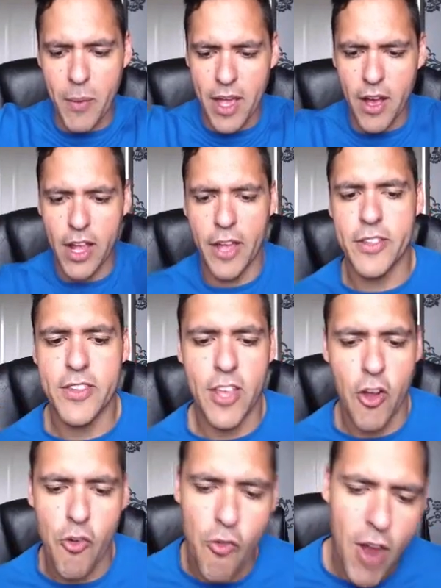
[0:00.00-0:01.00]
we are going
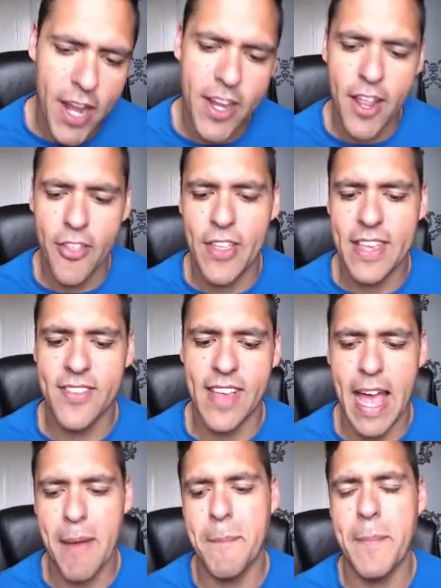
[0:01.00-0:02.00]
to run this
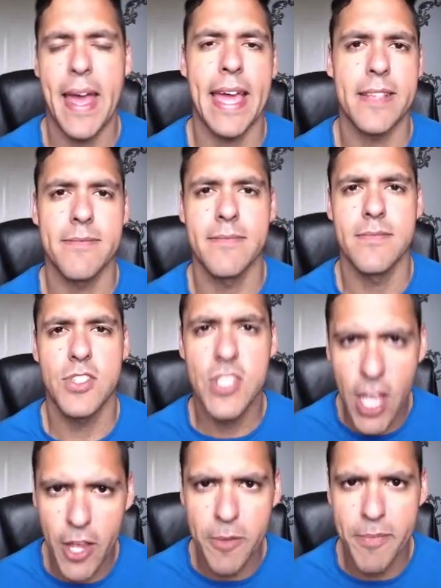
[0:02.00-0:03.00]
campaign.
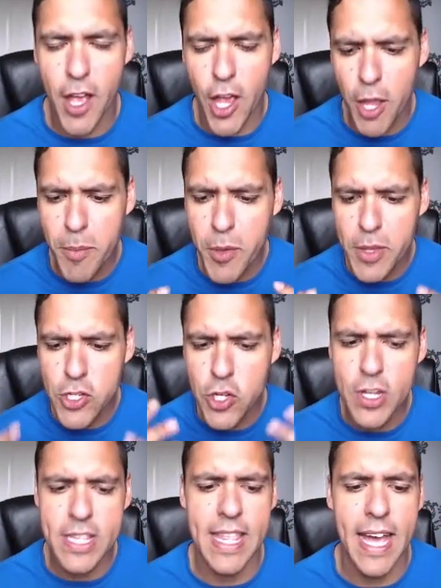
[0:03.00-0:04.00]
So I hope you
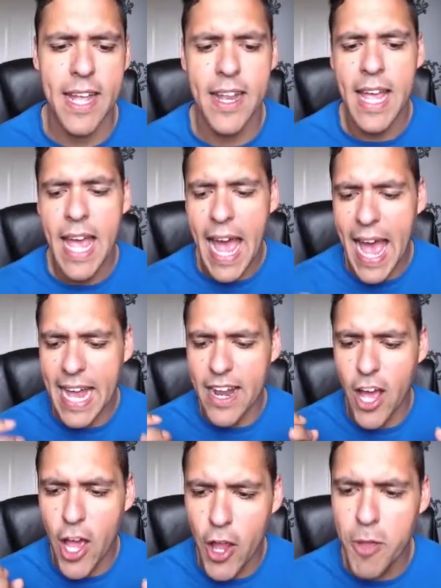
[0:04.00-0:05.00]
enjoyed that, and
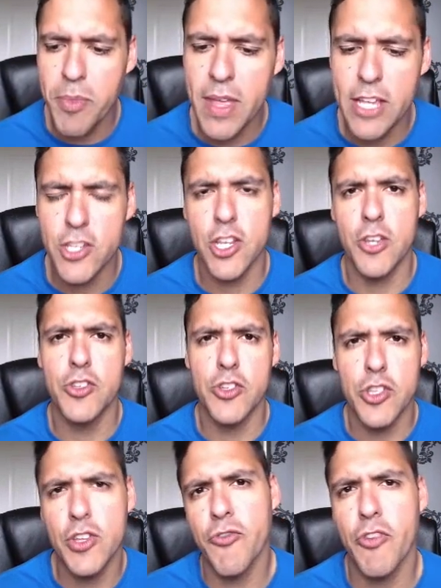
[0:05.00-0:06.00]
I hope that it showed you
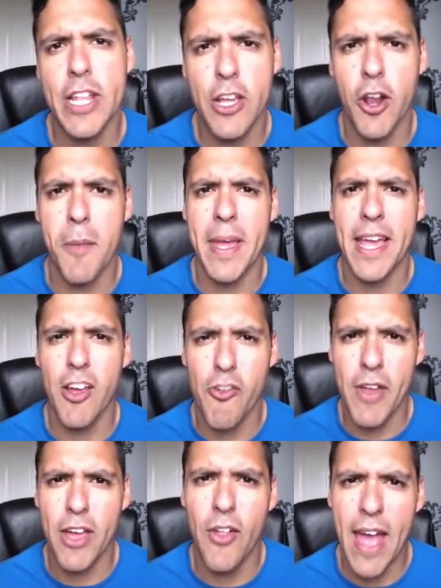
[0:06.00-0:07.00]
that you've really got to make a
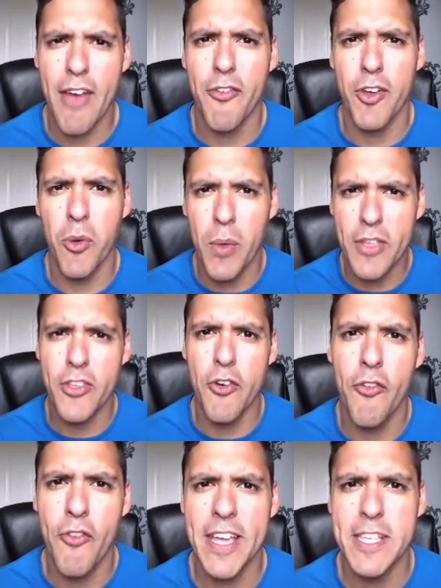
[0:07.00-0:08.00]
real effort with your
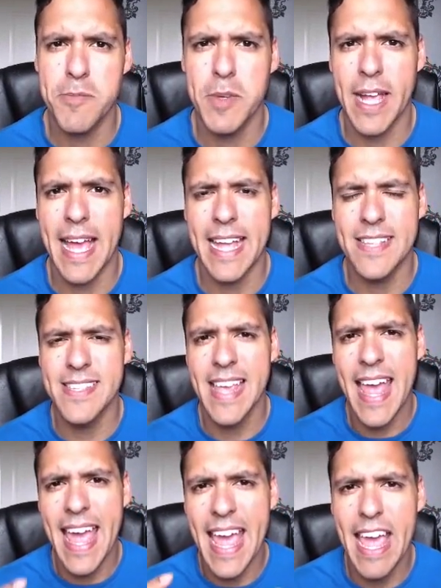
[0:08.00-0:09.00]
Facebook ads
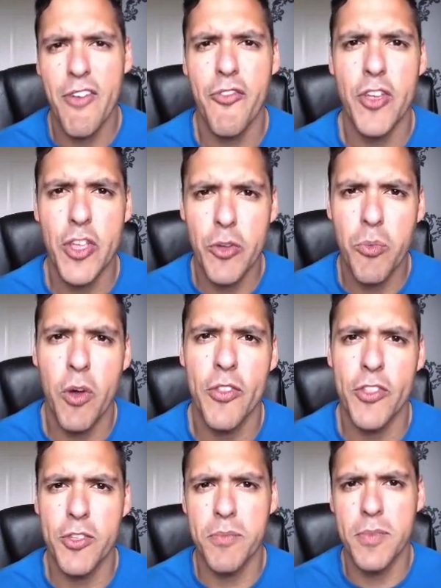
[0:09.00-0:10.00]
if you
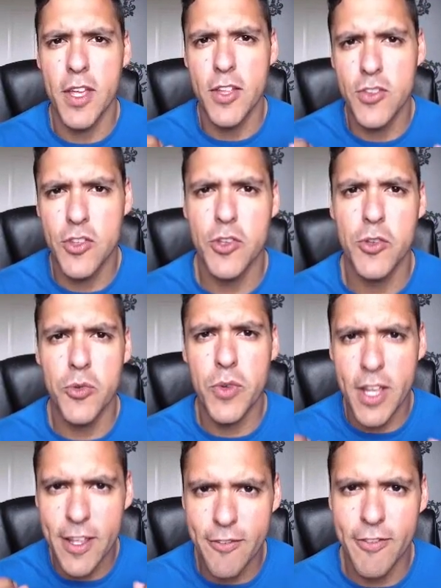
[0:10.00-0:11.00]
want them to
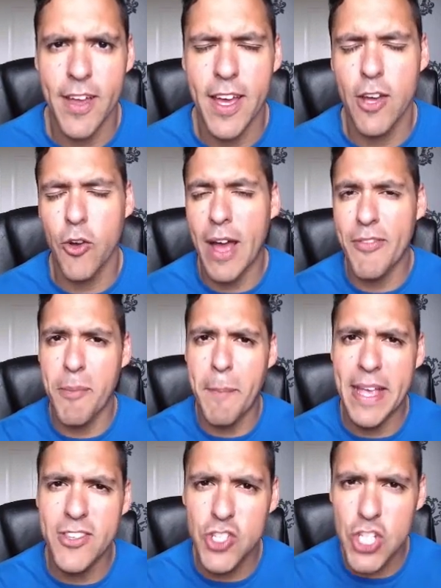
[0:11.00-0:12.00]
convert or have the
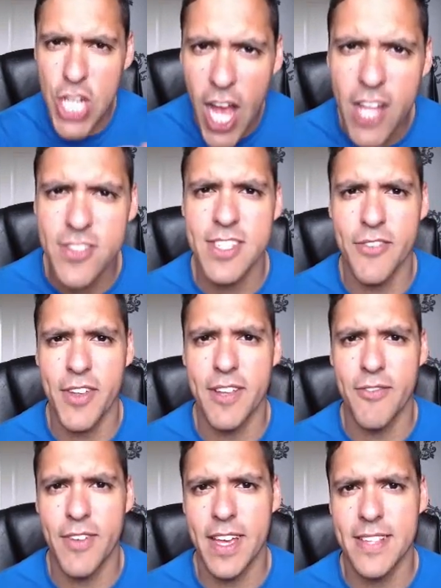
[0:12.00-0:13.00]
best chance of
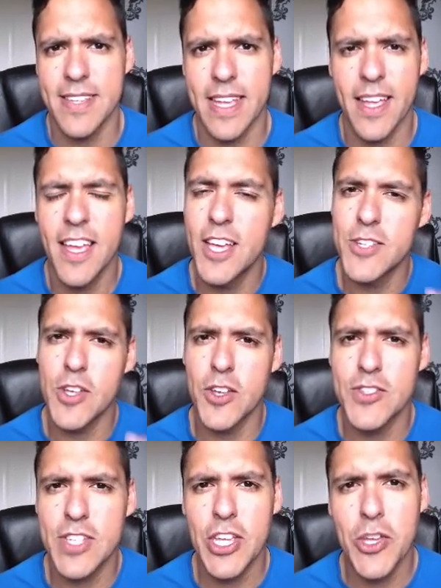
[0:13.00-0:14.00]
converting. So I'll
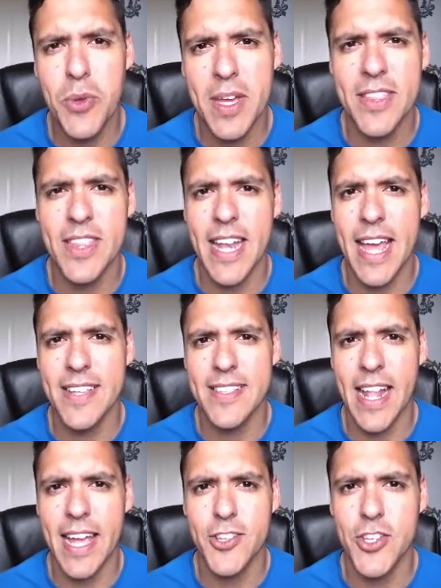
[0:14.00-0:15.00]
see you in the next
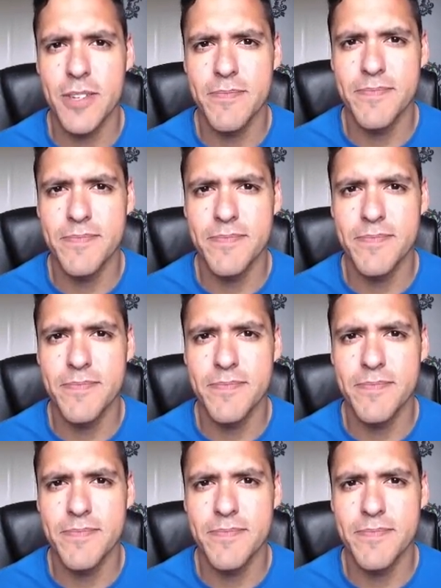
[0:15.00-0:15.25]
lecture.